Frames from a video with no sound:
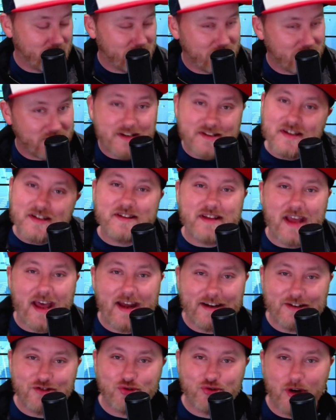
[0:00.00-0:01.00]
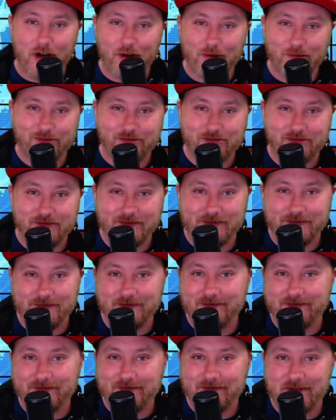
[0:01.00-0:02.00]
Let's hit that intro.
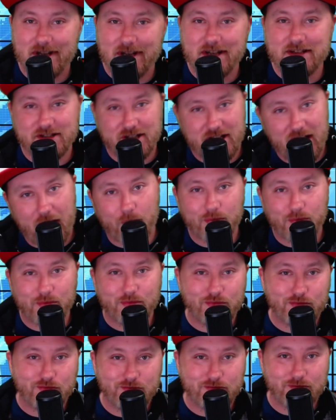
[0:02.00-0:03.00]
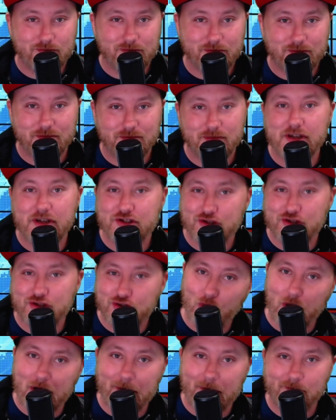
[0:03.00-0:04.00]
Let's go. Let's do
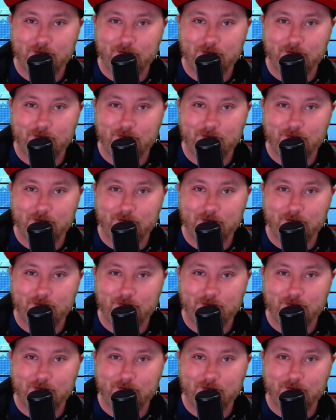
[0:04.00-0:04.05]
it.